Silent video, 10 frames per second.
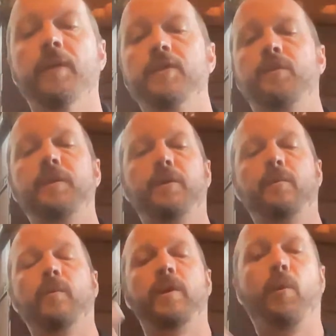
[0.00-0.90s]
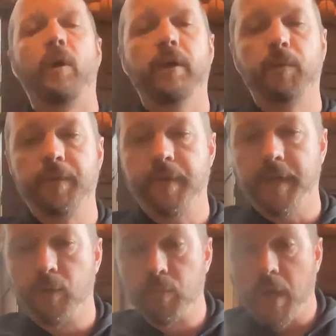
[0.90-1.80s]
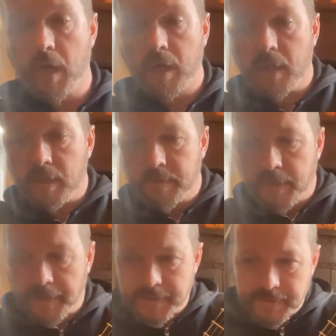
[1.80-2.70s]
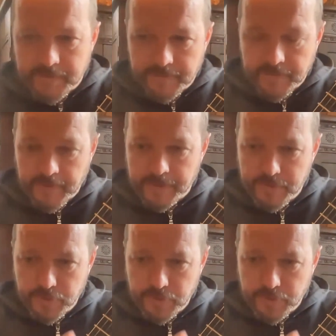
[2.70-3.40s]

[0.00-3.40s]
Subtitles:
So when you're working with like a rock context and